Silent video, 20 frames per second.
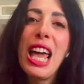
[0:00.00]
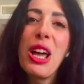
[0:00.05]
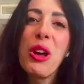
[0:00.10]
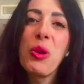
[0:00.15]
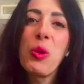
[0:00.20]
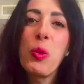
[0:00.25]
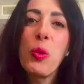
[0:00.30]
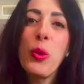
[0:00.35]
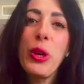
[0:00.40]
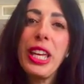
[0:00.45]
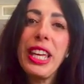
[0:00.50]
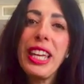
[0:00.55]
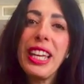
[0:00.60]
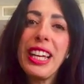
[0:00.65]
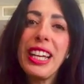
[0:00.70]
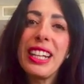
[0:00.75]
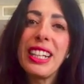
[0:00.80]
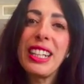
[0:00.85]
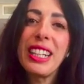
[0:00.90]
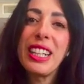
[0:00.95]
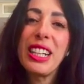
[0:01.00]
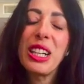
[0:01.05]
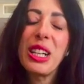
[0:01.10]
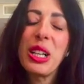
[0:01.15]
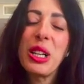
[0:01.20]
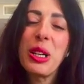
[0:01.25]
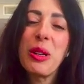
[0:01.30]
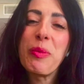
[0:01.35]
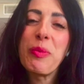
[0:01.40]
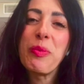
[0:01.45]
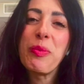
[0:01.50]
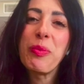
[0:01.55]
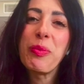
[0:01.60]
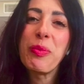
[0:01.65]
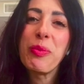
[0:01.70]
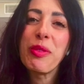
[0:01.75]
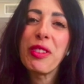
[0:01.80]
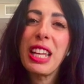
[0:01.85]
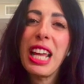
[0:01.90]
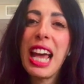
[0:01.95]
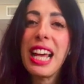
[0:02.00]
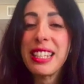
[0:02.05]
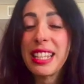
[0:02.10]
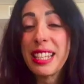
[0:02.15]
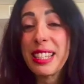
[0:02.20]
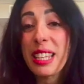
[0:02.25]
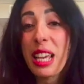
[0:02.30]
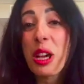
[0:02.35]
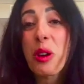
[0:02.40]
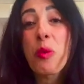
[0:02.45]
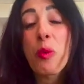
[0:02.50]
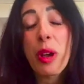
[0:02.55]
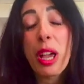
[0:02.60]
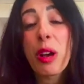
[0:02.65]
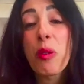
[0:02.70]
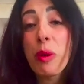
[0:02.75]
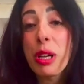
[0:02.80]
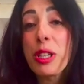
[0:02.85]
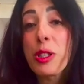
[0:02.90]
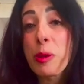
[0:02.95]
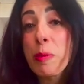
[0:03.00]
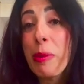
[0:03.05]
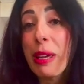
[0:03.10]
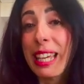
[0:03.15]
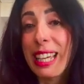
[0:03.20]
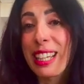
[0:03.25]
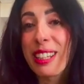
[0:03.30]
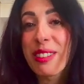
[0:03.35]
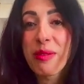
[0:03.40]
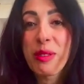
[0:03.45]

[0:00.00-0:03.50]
We, as I say, we speak.